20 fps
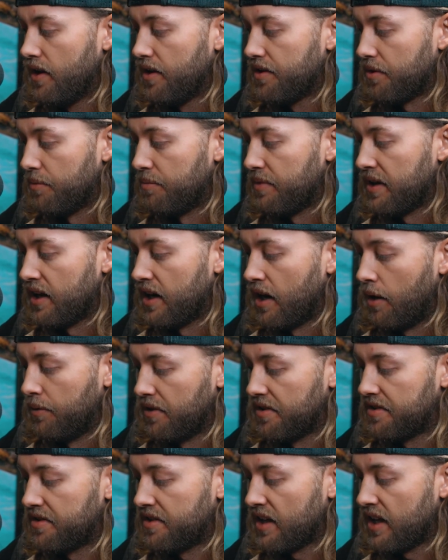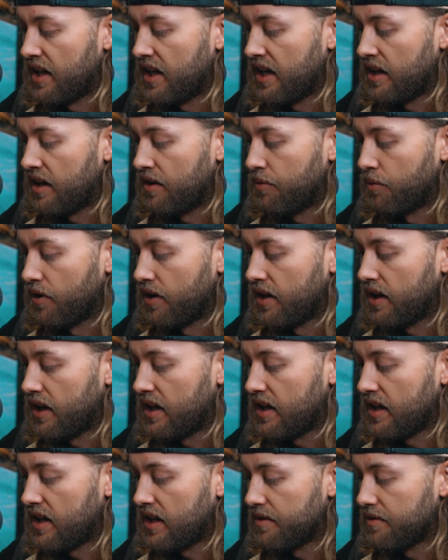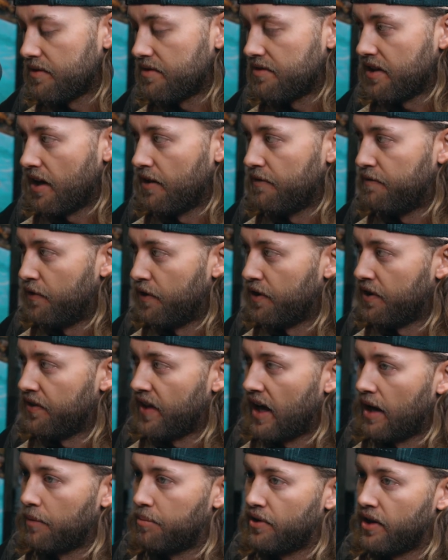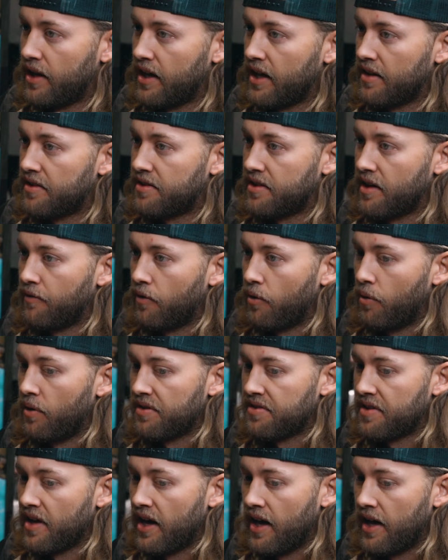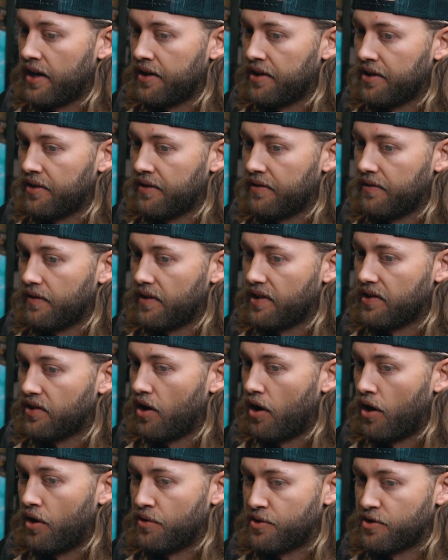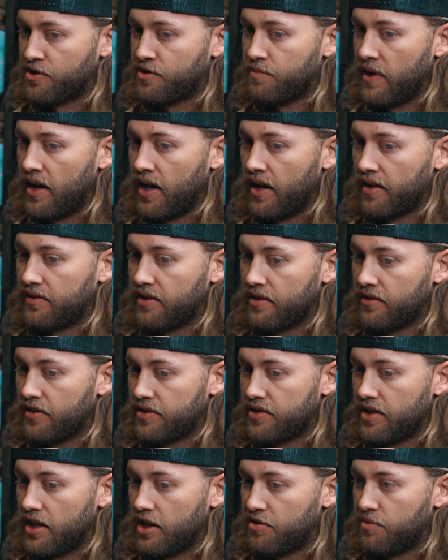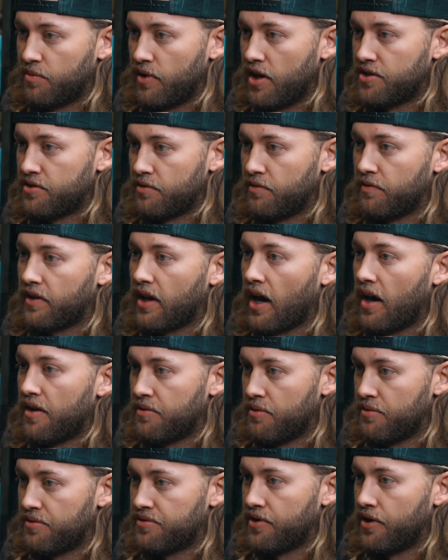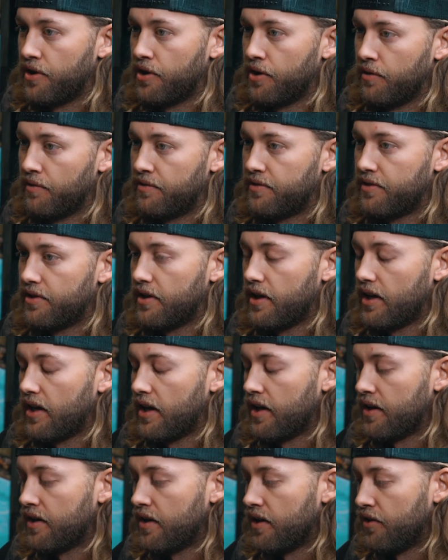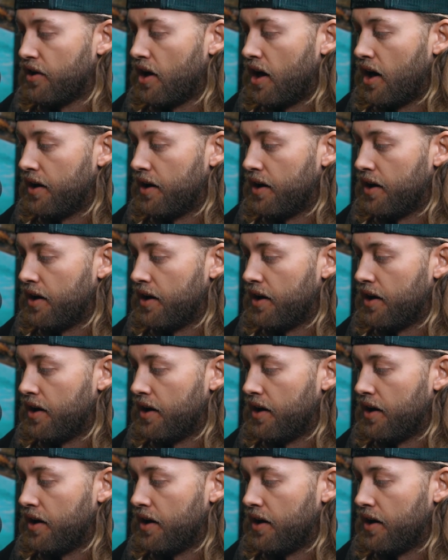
so being able to see where he set foot in that place, I've always had a large respect and just an inspiration from guys who served, and all